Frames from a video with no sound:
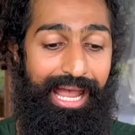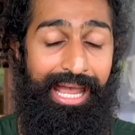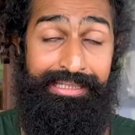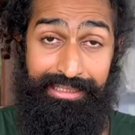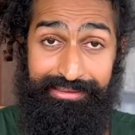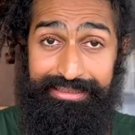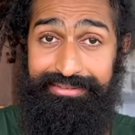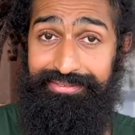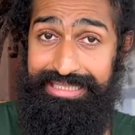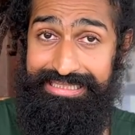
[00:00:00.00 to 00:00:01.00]
another
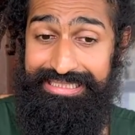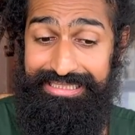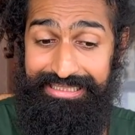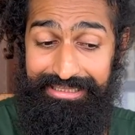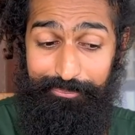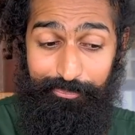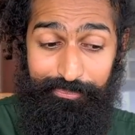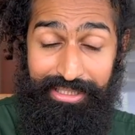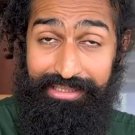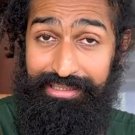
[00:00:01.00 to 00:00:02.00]
interesting
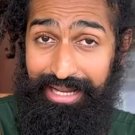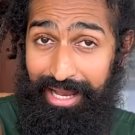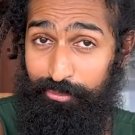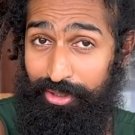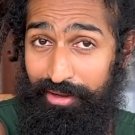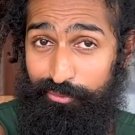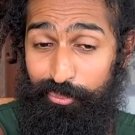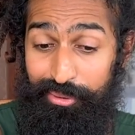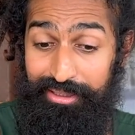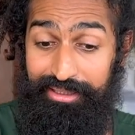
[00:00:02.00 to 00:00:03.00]
thing that I would have to
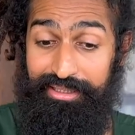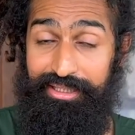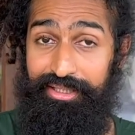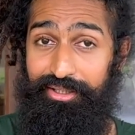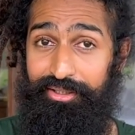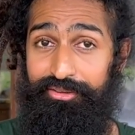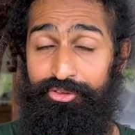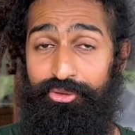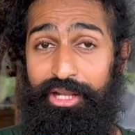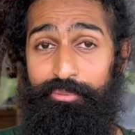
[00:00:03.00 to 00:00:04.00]
bring in here
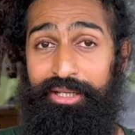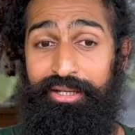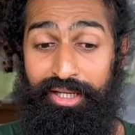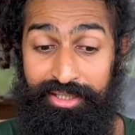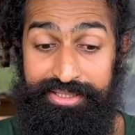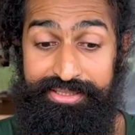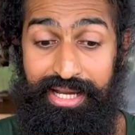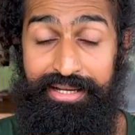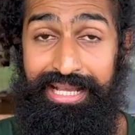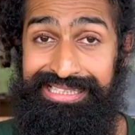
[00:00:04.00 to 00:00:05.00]
so that we can
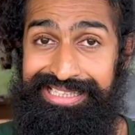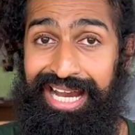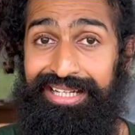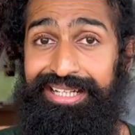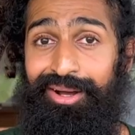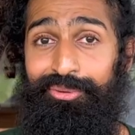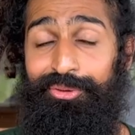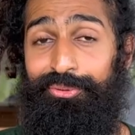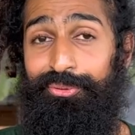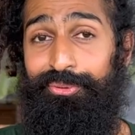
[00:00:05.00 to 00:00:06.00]
understand exactly how the
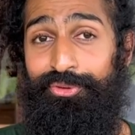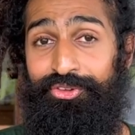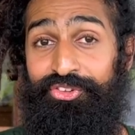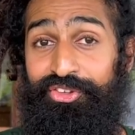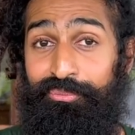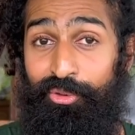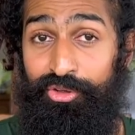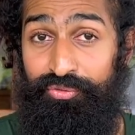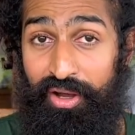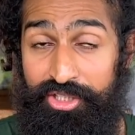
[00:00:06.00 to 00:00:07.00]
Gurukul system
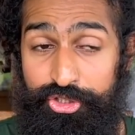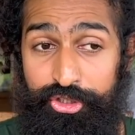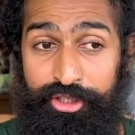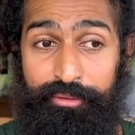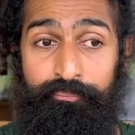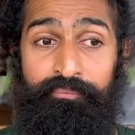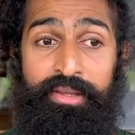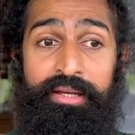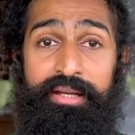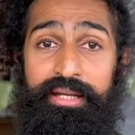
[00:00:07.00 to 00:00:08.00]
was functioning
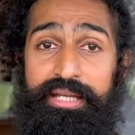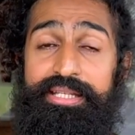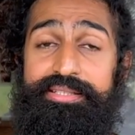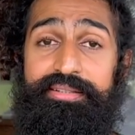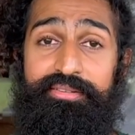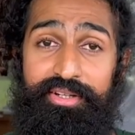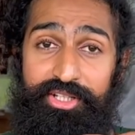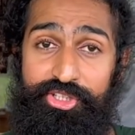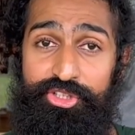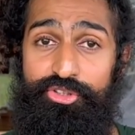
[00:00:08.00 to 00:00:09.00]
is the
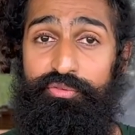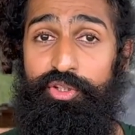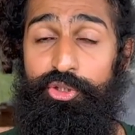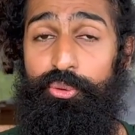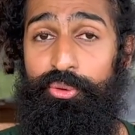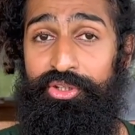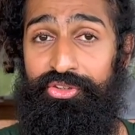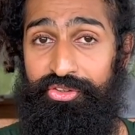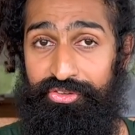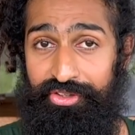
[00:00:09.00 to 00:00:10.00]
traditions of the
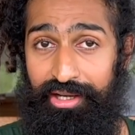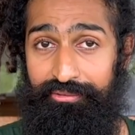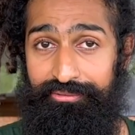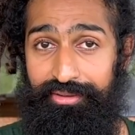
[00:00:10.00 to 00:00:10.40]
yogis itself.